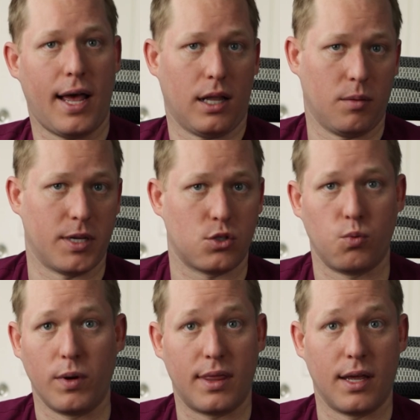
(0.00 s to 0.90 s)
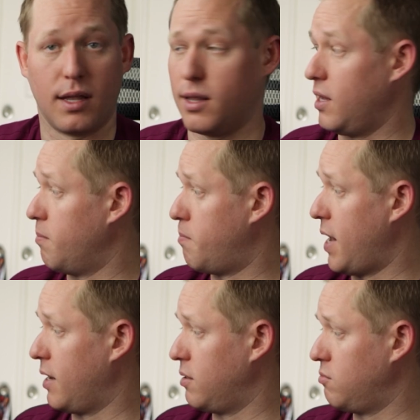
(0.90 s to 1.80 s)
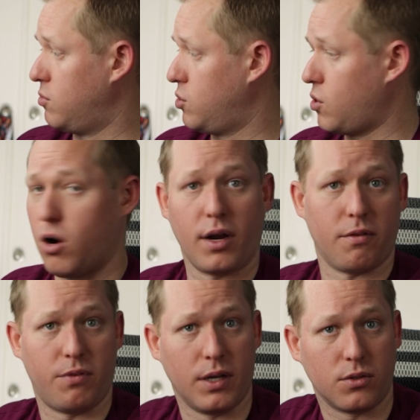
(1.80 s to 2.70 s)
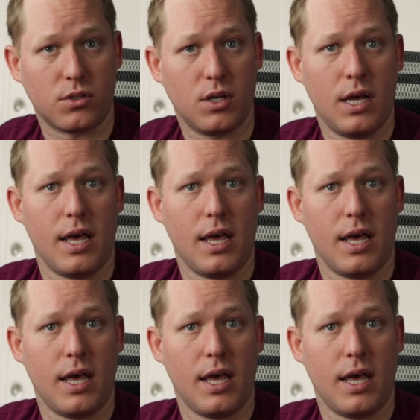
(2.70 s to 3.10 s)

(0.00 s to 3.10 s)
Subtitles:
elements within the embedded target fields.